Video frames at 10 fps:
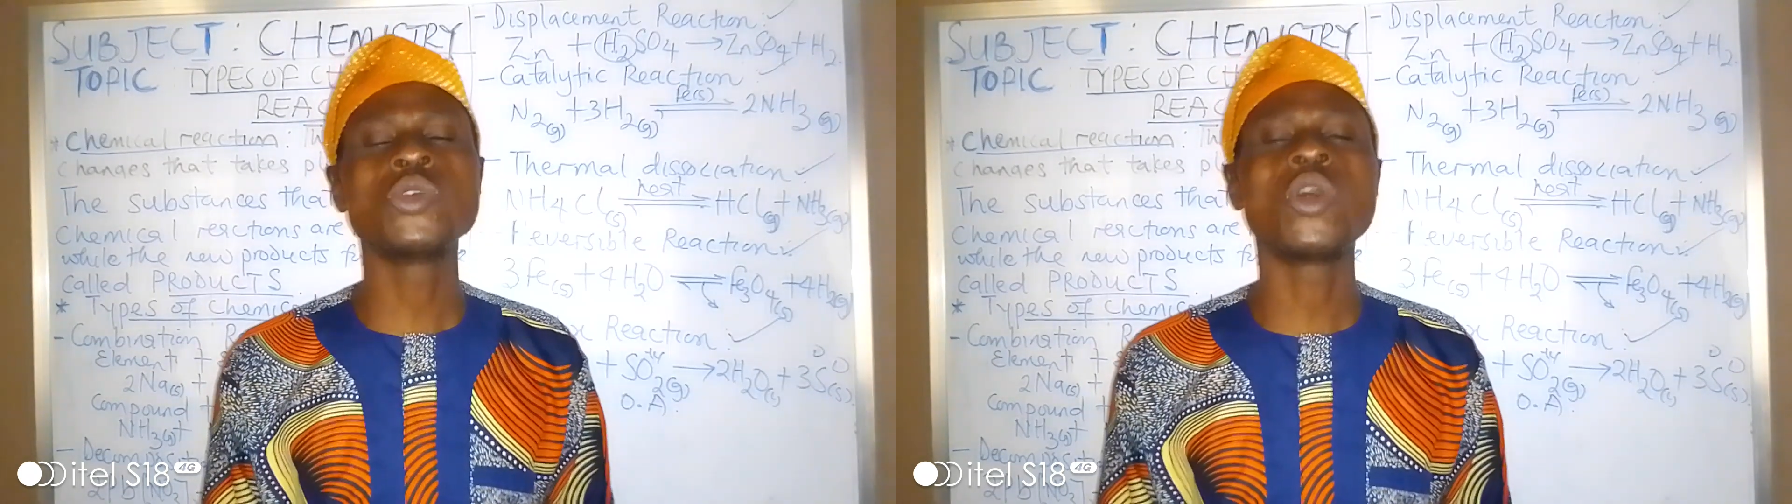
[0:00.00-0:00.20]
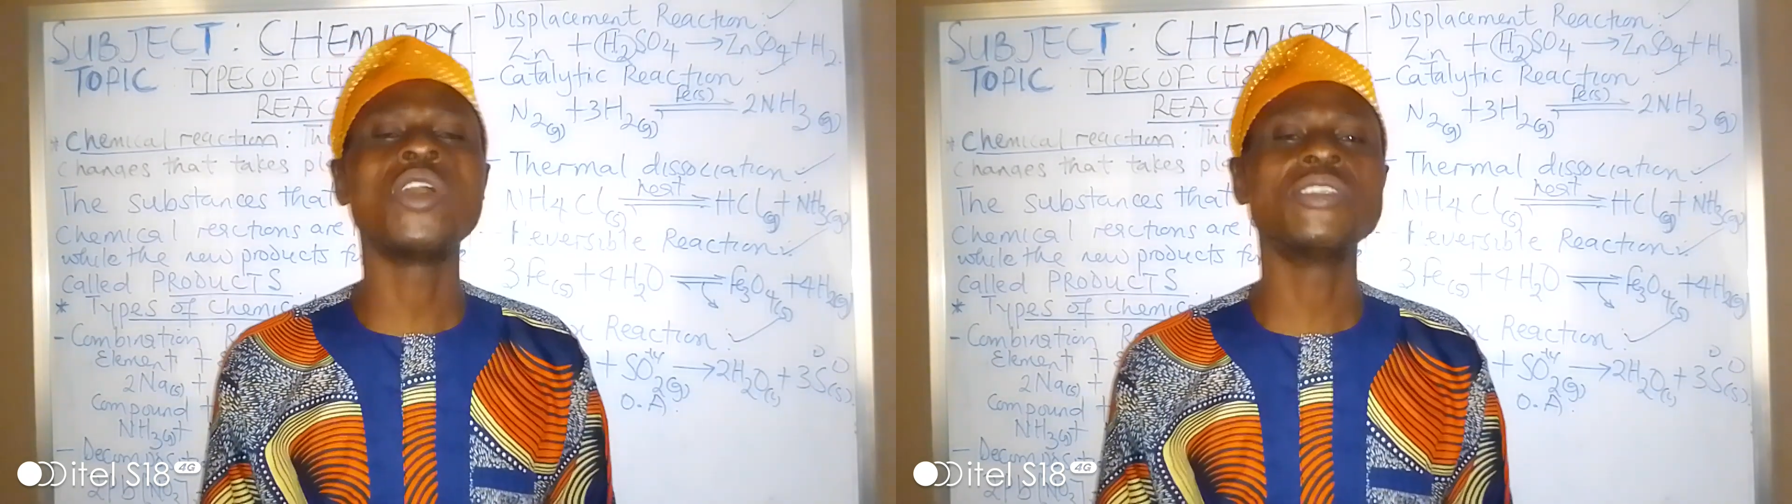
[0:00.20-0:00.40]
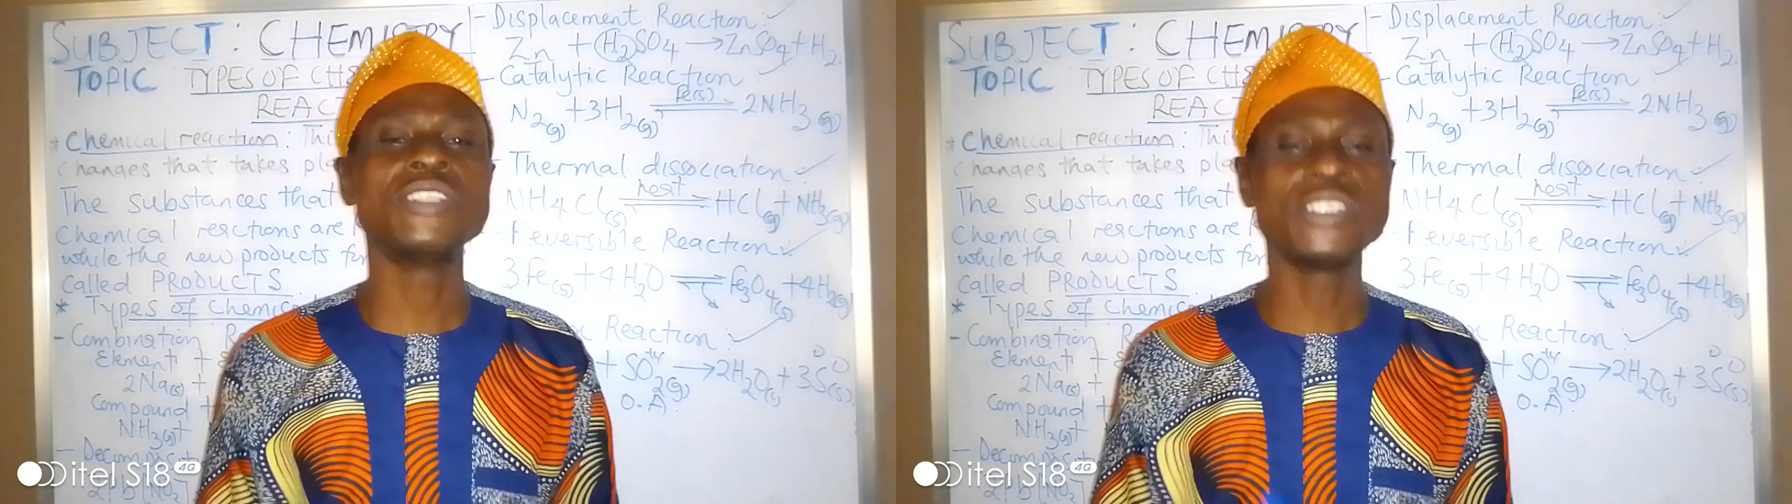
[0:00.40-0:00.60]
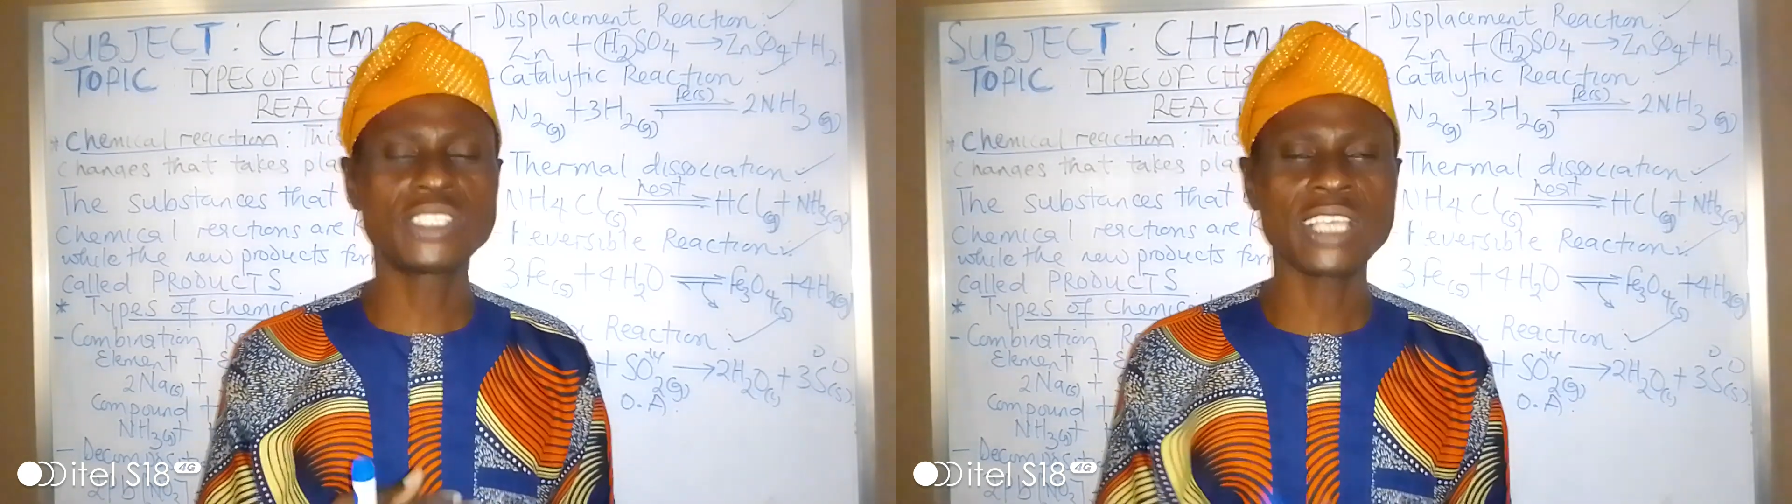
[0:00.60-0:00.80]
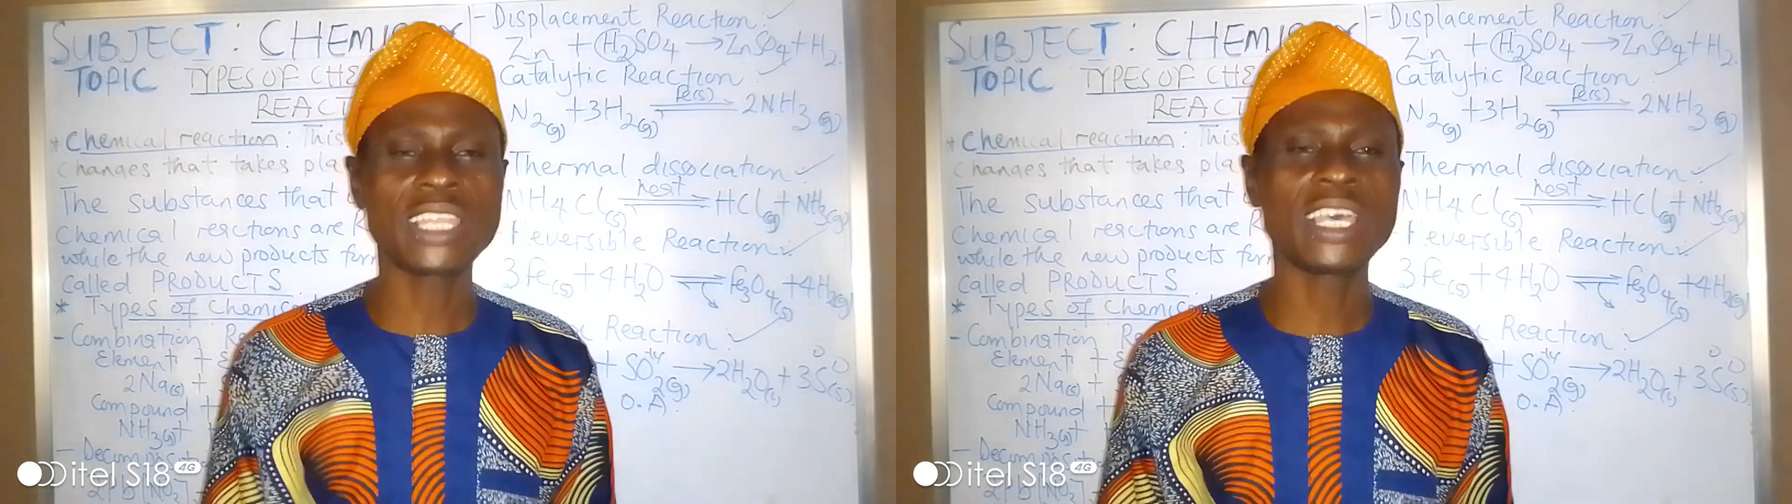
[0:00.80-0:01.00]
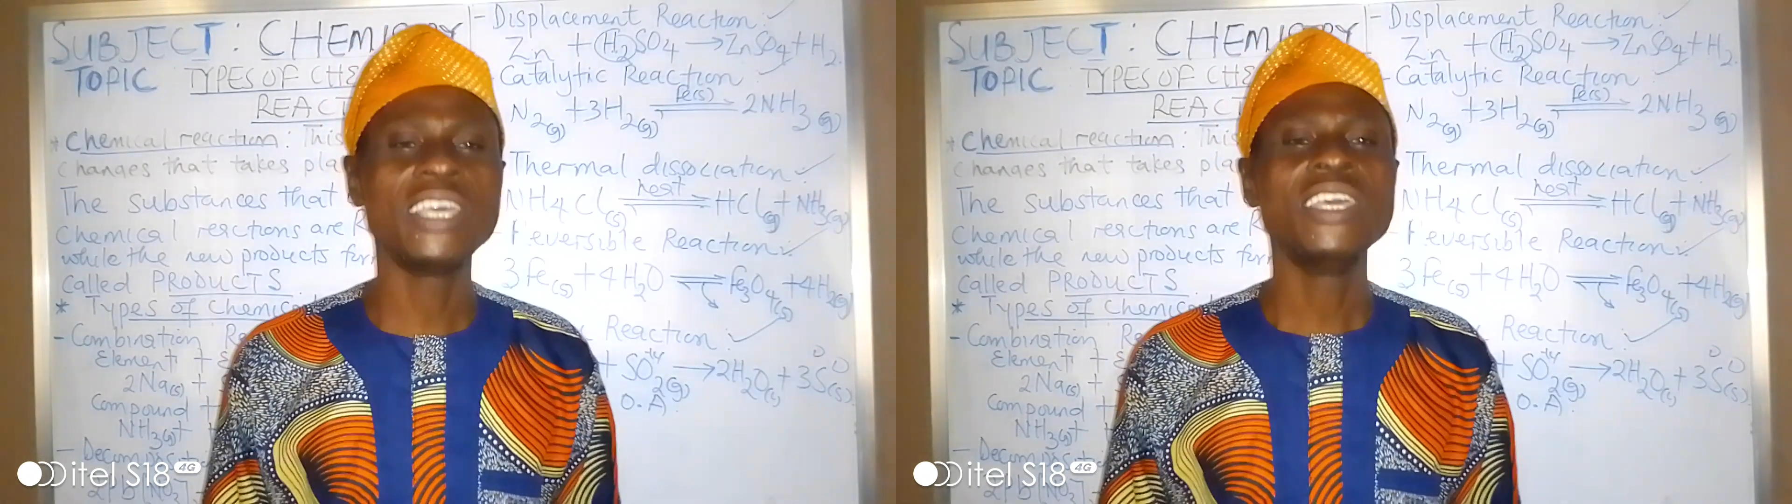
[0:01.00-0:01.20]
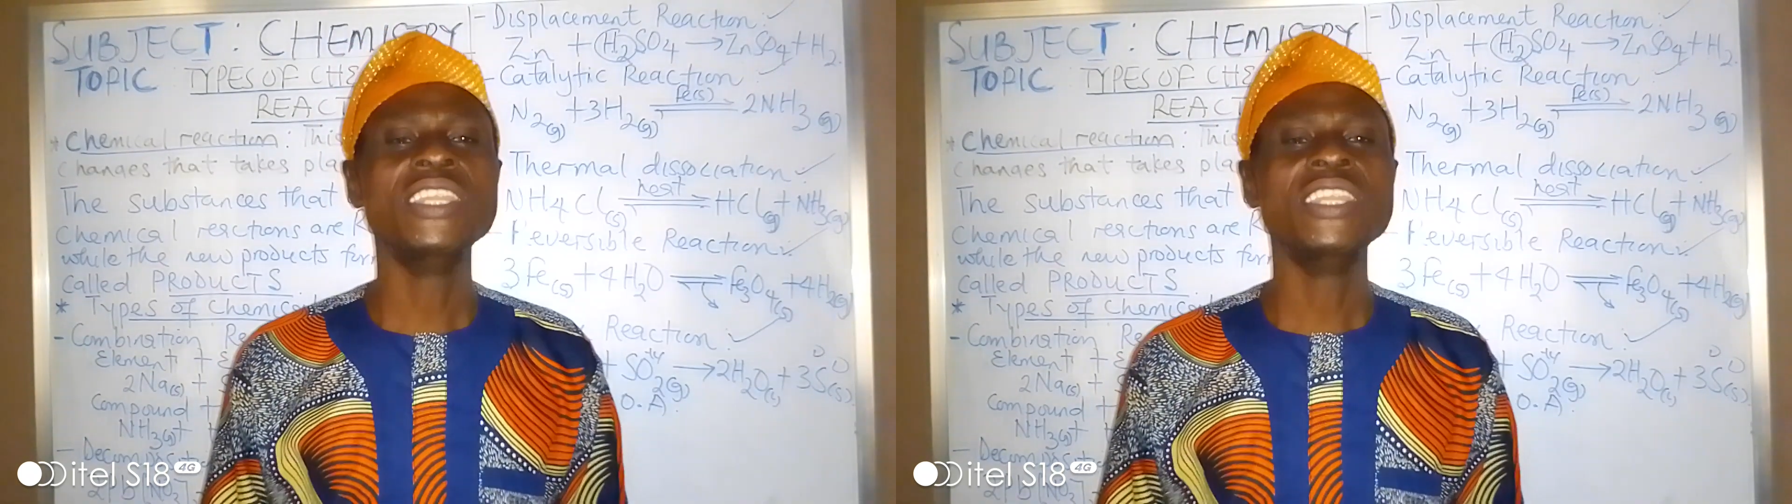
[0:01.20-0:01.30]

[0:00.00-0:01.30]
do on this channel.